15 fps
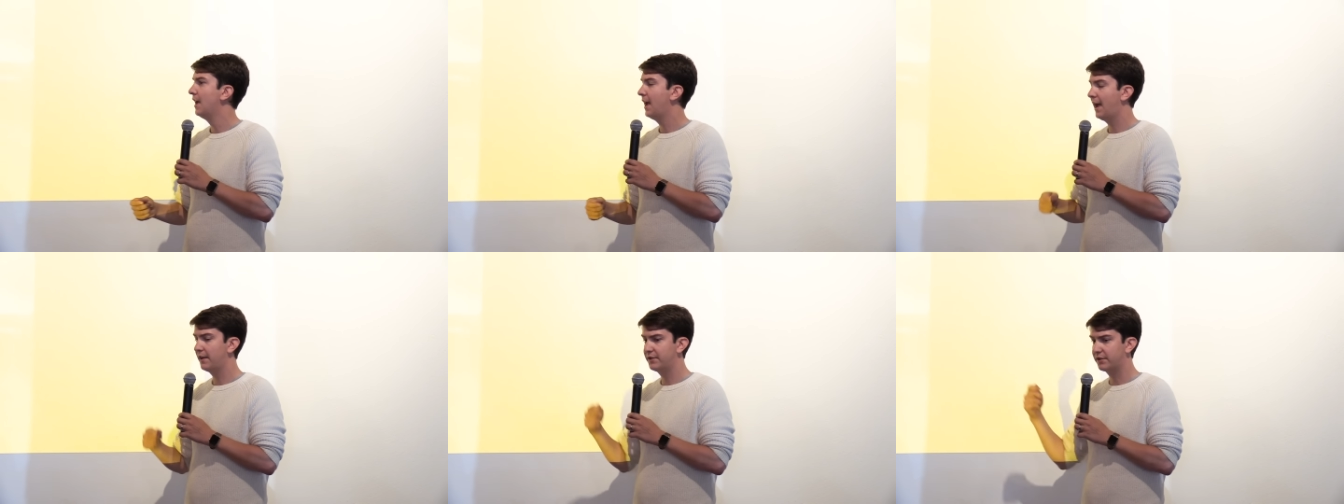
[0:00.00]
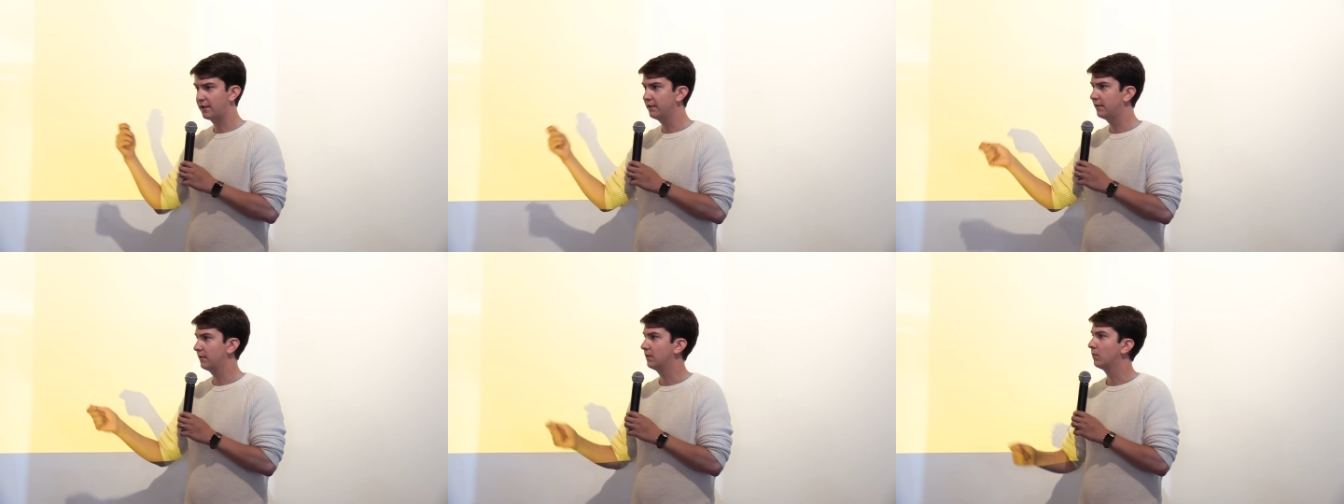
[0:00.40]
and just
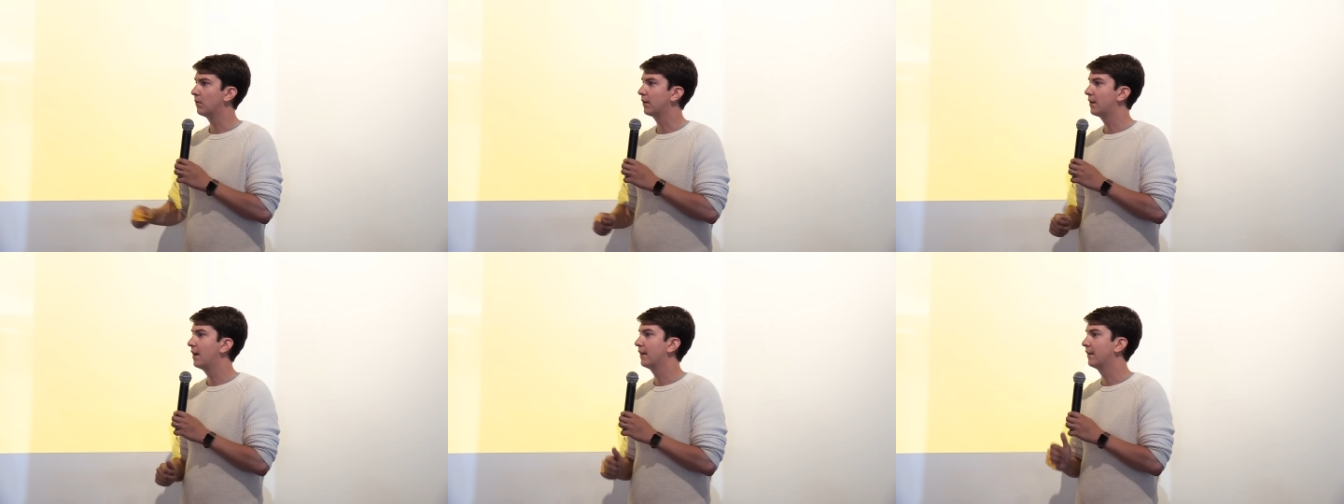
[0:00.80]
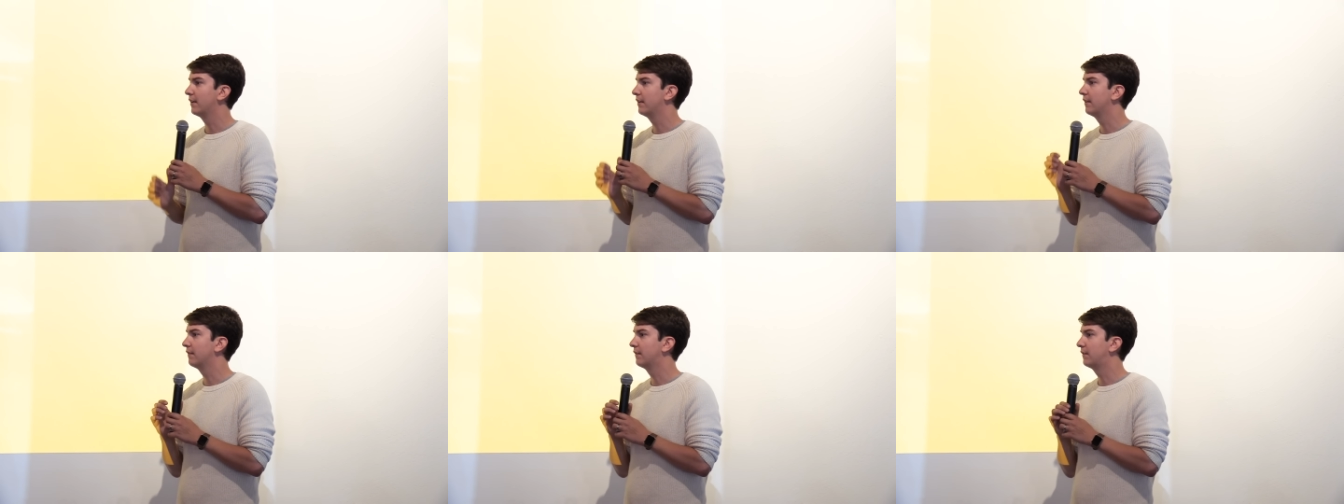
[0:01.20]
continue to work on it
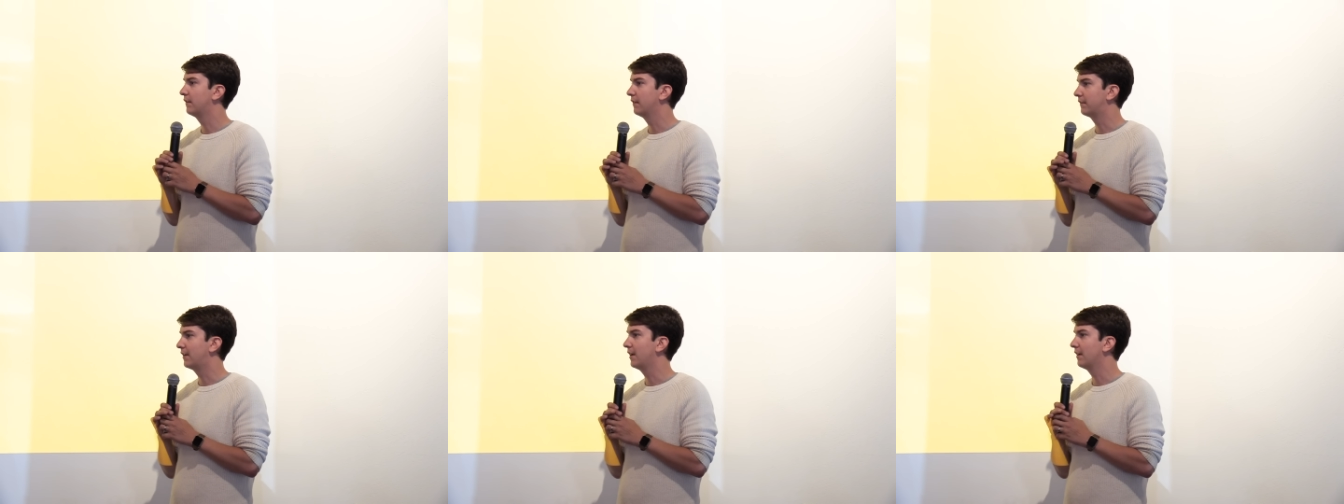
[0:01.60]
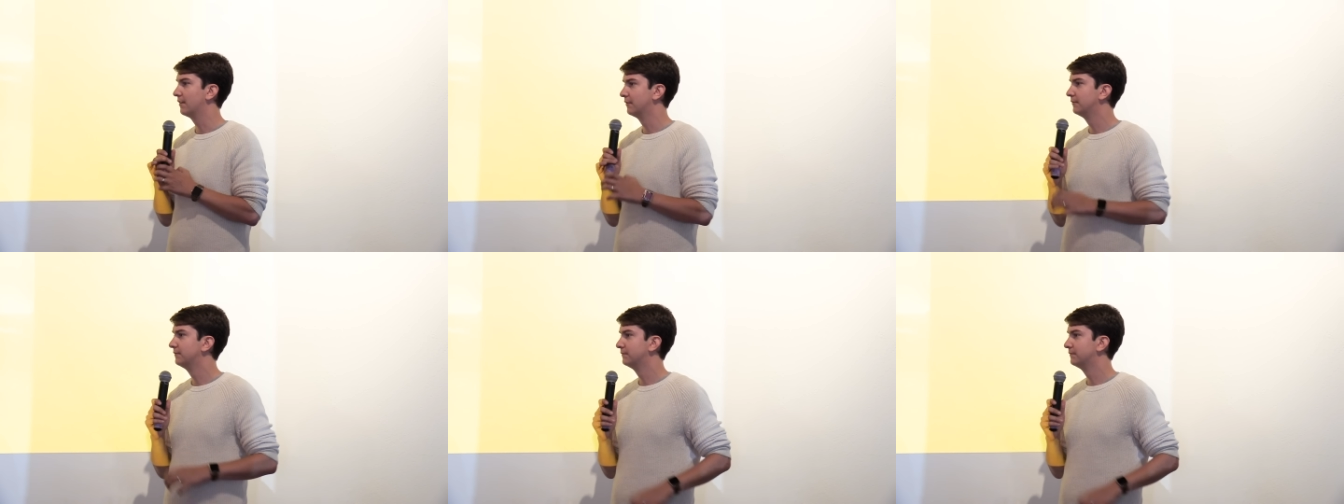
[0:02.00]
is key.